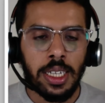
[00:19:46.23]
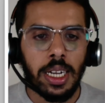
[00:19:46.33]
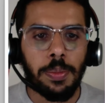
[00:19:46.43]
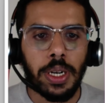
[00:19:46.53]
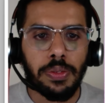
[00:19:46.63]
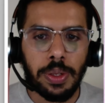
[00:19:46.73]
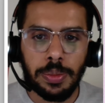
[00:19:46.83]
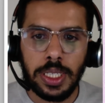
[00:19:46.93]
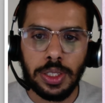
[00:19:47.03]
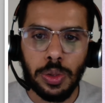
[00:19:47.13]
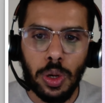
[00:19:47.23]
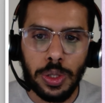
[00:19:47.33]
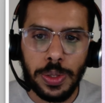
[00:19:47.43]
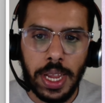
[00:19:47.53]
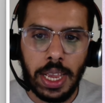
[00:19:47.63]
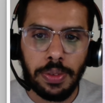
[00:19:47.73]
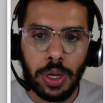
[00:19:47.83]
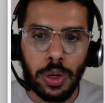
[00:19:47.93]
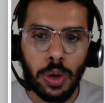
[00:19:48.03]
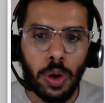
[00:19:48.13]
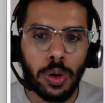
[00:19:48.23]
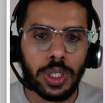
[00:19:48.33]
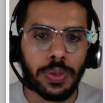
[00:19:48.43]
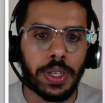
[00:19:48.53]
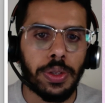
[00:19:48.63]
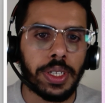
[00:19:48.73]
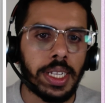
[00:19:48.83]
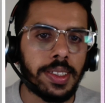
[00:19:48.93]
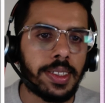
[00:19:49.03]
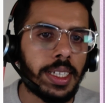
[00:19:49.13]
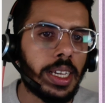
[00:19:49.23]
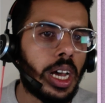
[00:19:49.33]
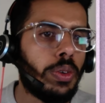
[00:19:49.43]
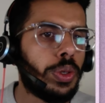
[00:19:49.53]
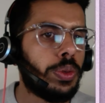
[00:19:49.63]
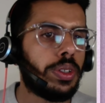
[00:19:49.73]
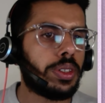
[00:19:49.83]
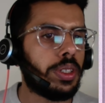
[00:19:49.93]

Apart from this, you also have your logs where you can see how your